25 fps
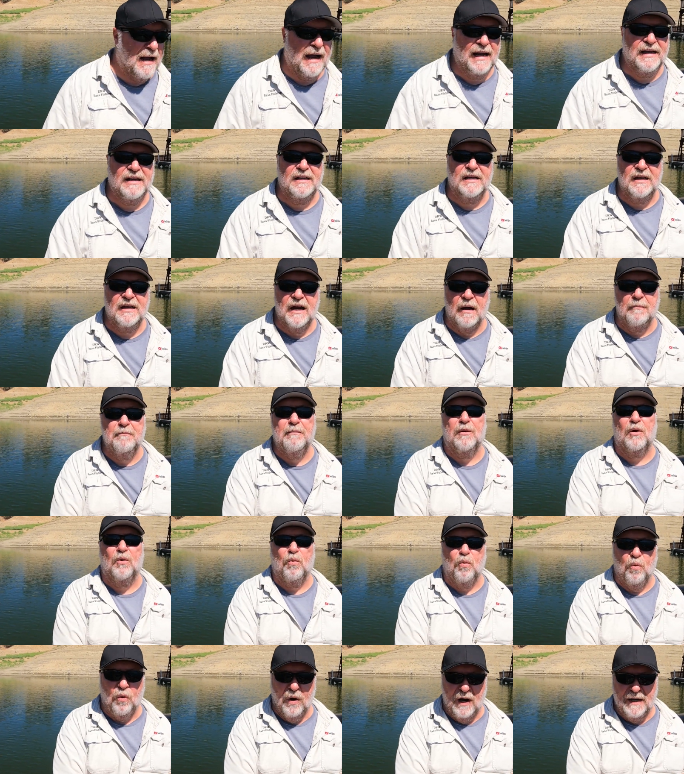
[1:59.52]
my
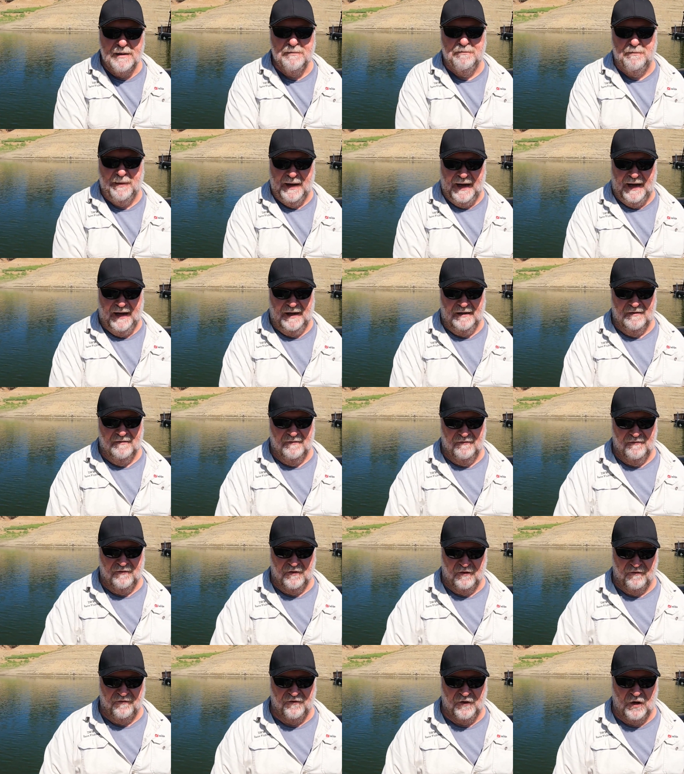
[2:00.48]
#1 bait
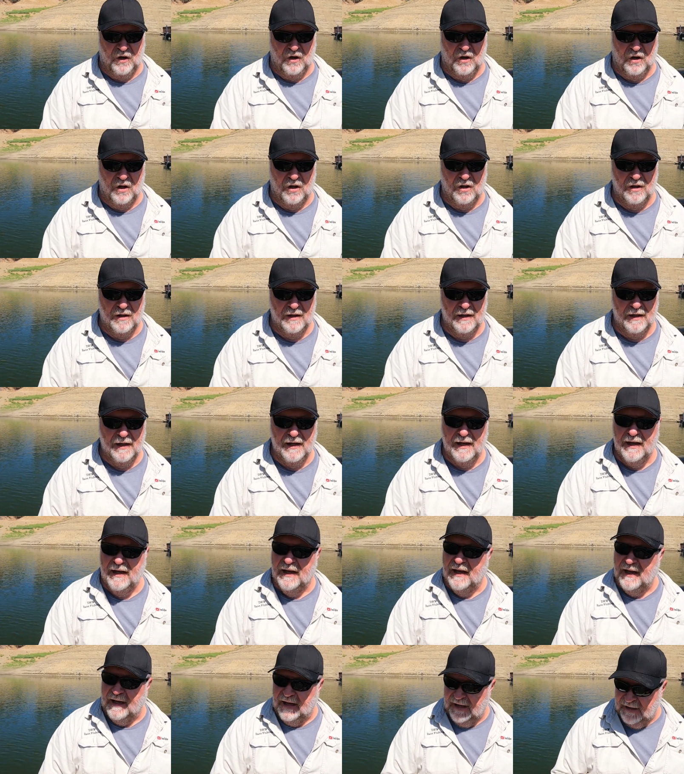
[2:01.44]
for fall,
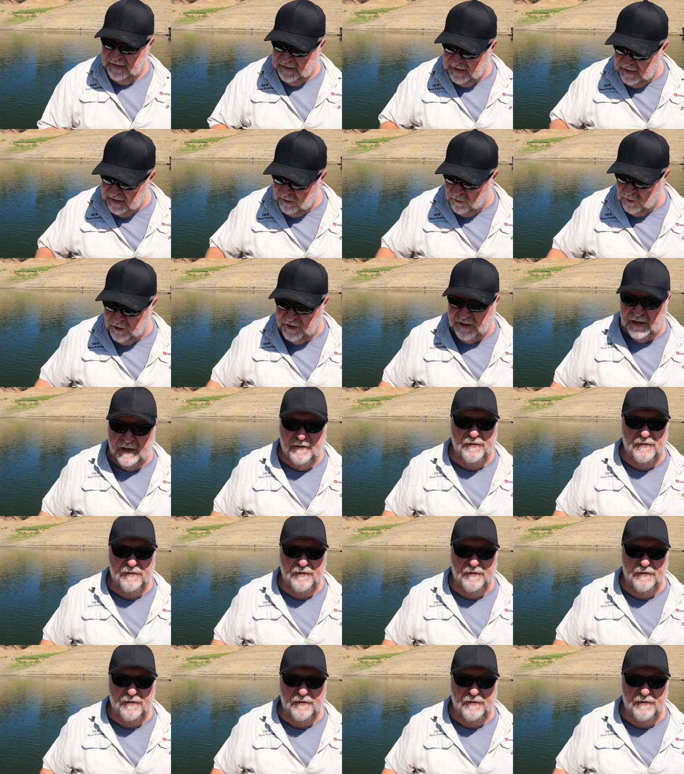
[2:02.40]
and then I want